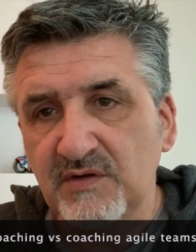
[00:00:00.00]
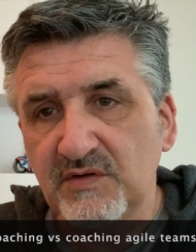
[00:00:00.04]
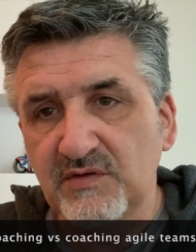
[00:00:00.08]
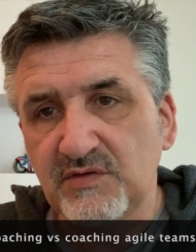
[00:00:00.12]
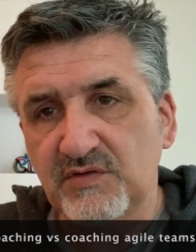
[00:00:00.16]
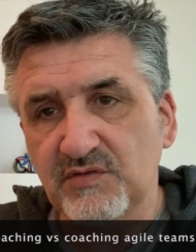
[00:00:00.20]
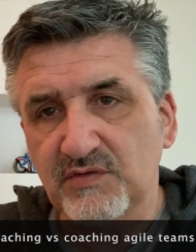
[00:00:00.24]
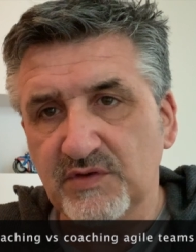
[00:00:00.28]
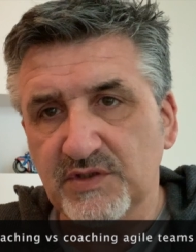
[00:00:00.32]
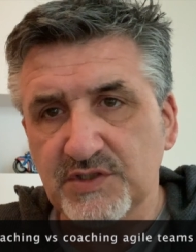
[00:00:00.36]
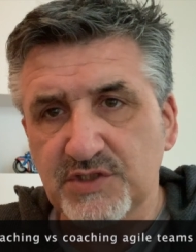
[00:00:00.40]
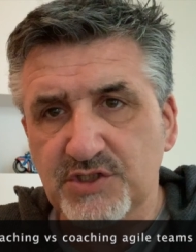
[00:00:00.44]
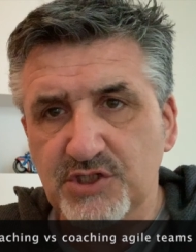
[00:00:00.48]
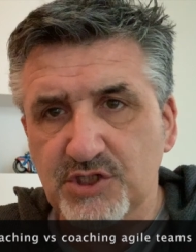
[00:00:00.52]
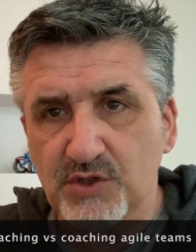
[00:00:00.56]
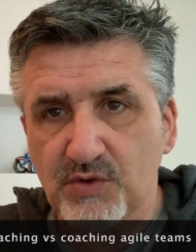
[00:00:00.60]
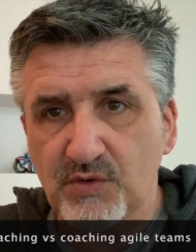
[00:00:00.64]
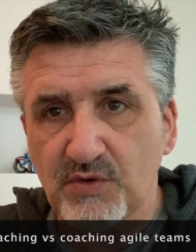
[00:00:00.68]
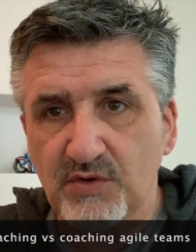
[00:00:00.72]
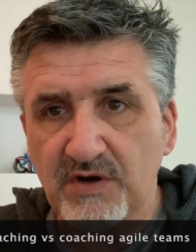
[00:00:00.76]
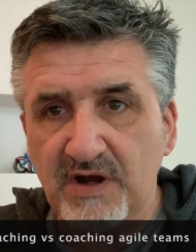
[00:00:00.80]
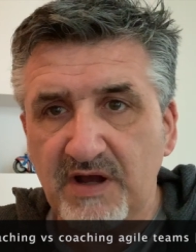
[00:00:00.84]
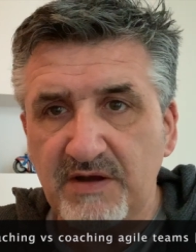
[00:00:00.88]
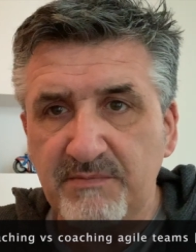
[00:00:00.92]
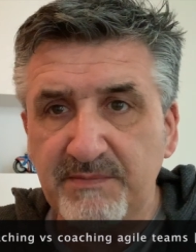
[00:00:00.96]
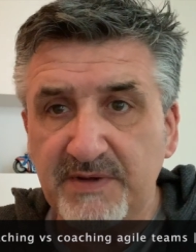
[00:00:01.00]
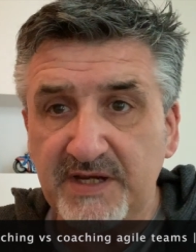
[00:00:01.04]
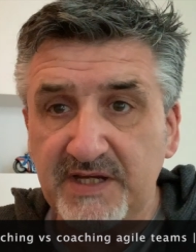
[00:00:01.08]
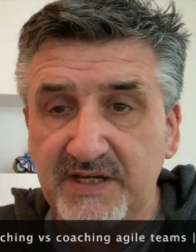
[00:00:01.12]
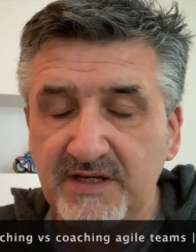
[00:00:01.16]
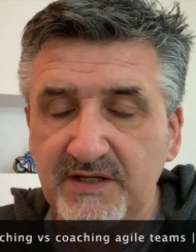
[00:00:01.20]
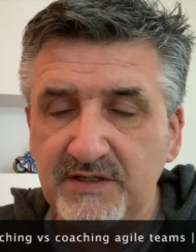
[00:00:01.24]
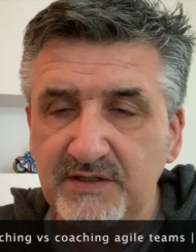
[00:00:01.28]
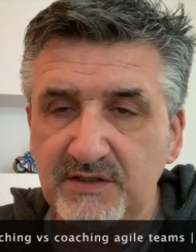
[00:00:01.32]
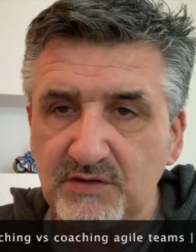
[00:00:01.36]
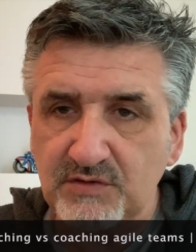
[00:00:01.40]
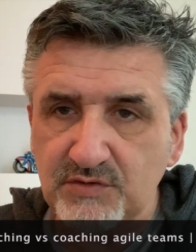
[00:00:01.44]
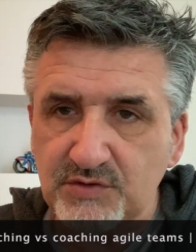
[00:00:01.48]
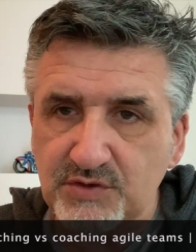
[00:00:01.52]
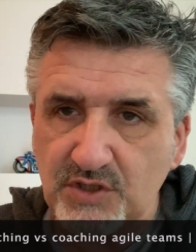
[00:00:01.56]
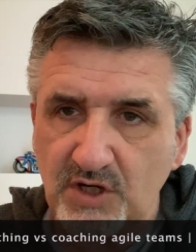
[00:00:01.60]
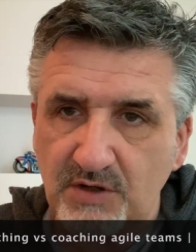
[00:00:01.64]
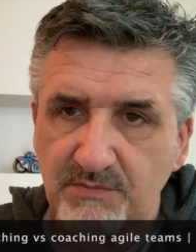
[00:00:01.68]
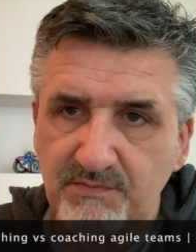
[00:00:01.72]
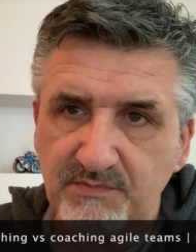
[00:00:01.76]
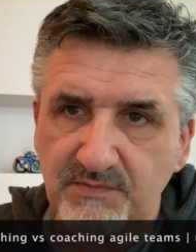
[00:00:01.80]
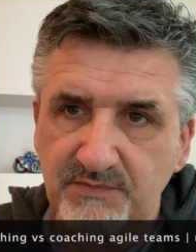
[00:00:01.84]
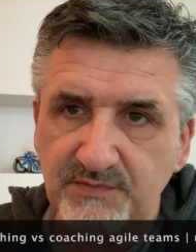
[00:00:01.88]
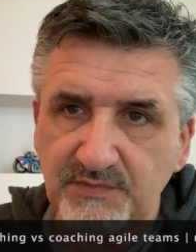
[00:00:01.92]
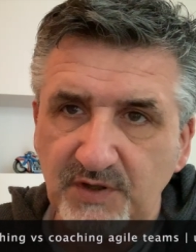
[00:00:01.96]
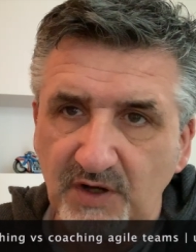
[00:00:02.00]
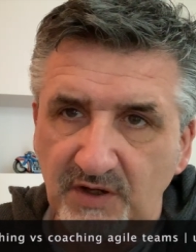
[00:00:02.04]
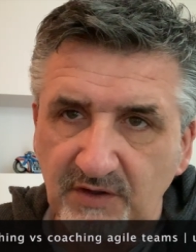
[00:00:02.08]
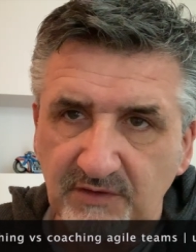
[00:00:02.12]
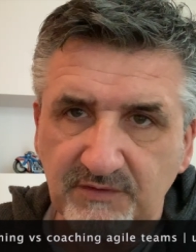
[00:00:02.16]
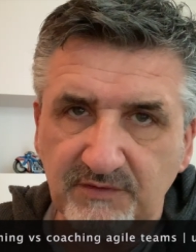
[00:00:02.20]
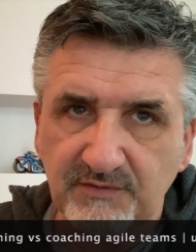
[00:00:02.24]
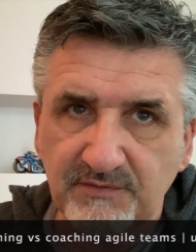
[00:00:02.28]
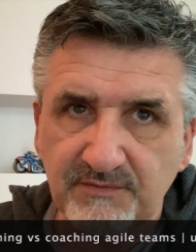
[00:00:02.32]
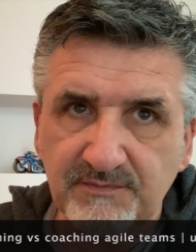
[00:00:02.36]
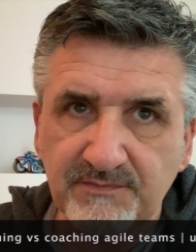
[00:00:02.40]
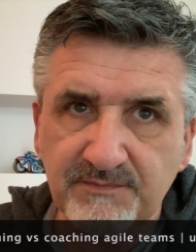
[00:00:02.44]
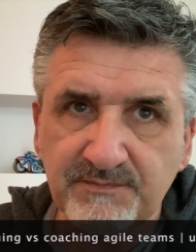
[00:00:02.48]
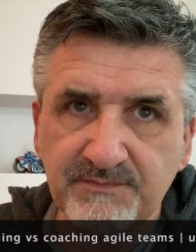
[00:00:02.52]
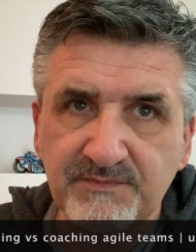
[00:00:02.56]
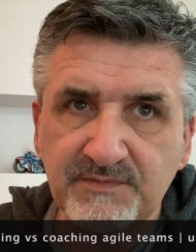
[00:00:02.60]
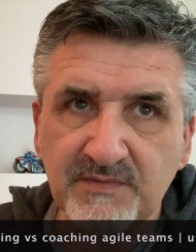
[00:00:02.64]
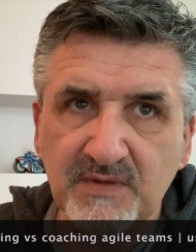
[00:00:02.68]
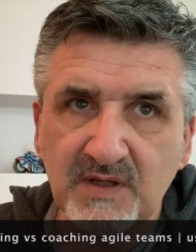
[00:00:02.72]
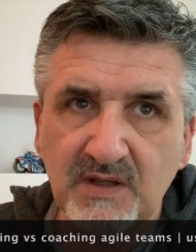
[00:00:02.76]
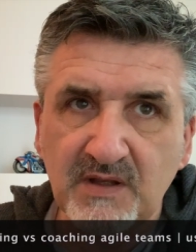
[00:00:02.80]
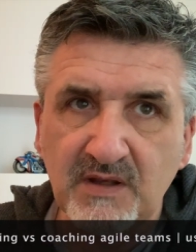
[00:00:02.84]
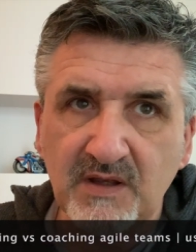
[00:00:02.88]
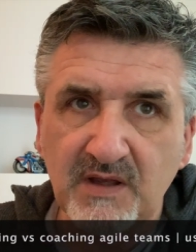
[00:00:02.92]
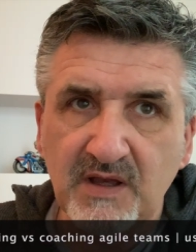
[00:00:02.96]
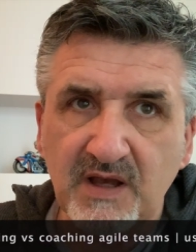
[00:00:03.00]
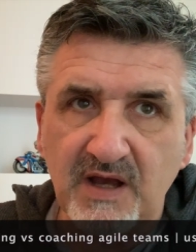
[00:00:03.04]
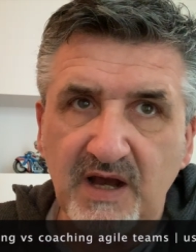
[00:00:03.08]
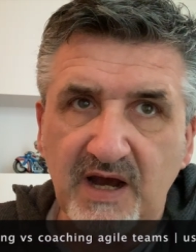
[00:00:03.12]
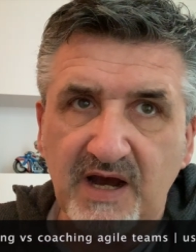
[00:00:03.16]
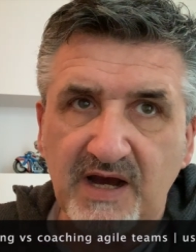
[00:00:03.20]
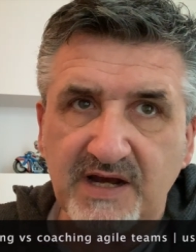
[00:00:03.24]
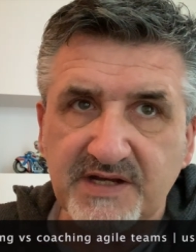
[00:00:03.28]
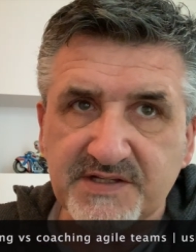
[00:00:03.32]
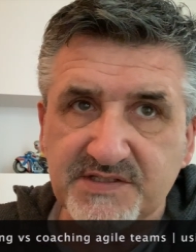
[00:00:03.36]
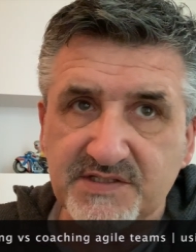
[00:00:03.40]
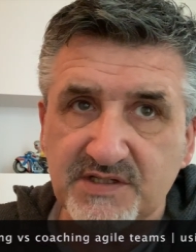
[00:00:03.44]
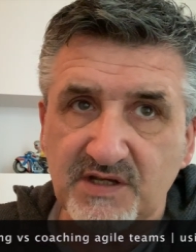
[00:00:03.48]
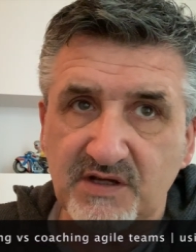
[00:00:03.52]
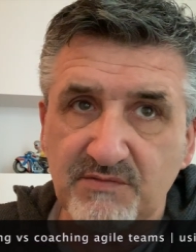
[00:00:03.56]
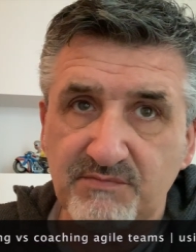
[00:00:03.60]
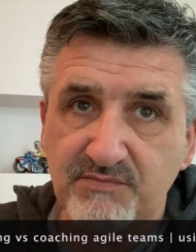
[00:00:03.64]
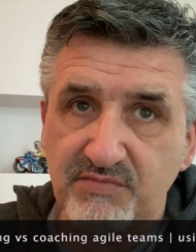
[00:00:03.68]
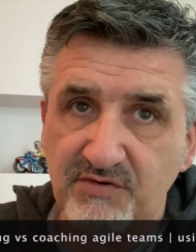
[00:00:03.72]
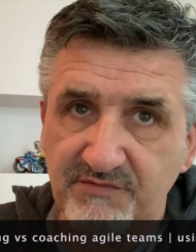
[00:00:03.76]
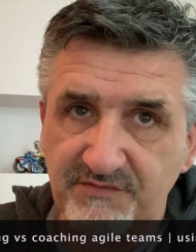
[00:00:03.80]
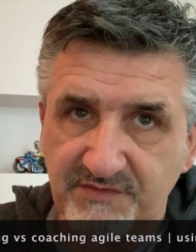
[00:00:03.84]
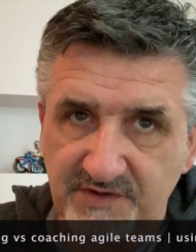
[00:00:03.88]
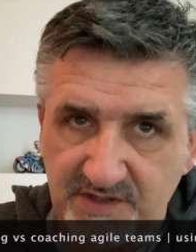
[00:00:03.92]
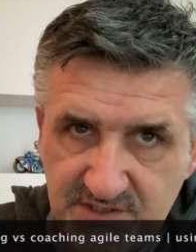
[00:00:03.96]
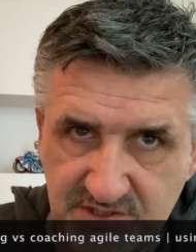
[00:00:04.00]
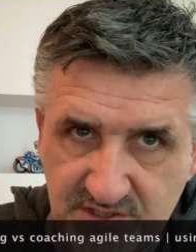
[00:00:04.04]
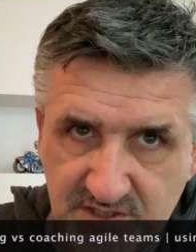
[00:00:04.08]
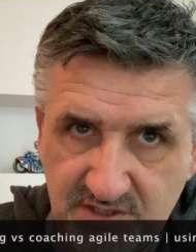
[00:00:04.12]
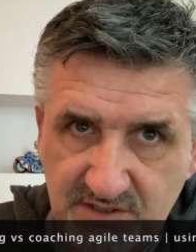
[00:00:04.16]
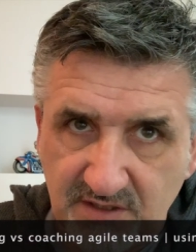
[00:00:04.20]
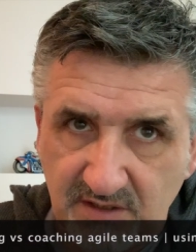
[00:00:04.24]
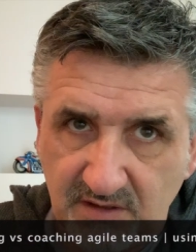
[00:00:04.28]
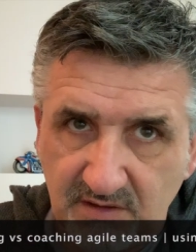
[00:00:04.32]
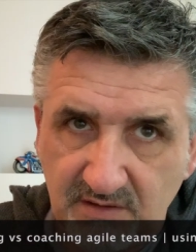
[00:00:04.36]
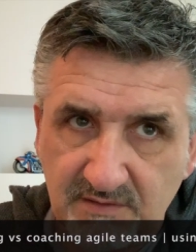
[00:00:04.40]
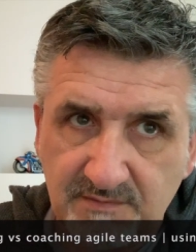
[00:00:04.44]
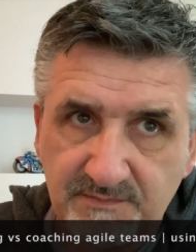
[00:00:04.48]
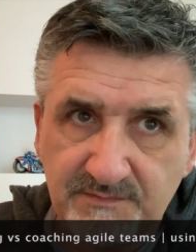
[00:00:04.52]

to ensure making your job done as a professional.